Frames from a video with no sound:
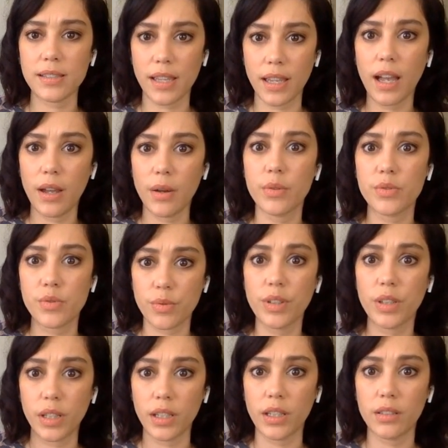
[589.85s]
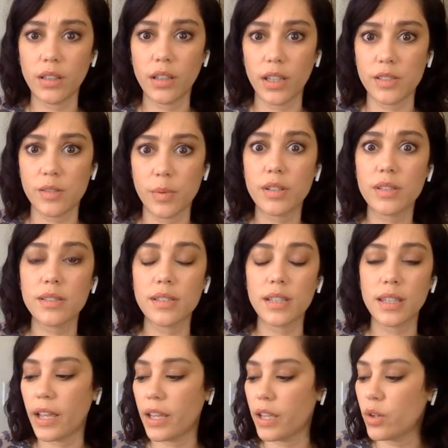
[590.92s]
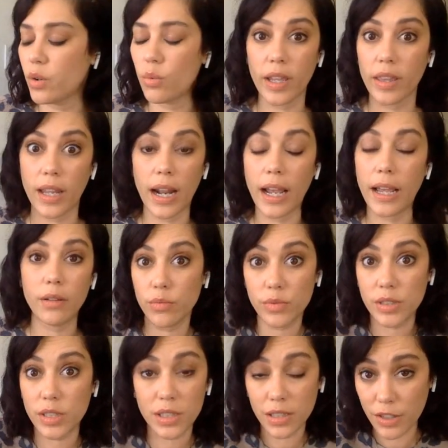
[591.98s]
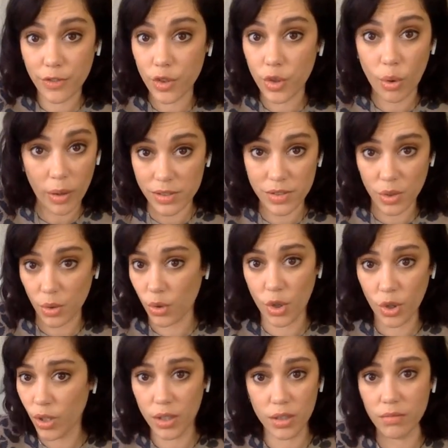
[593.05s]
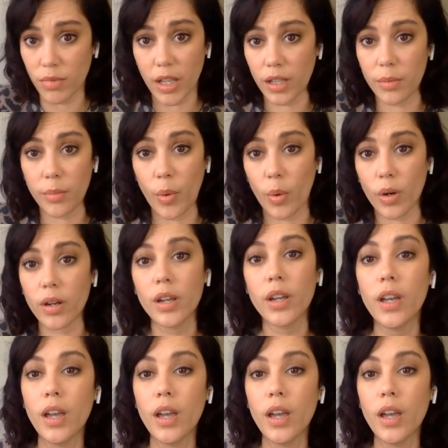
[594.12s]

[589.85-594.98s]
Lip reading: Like I was really experiencing that in a way that I didn't even know I still could anymore.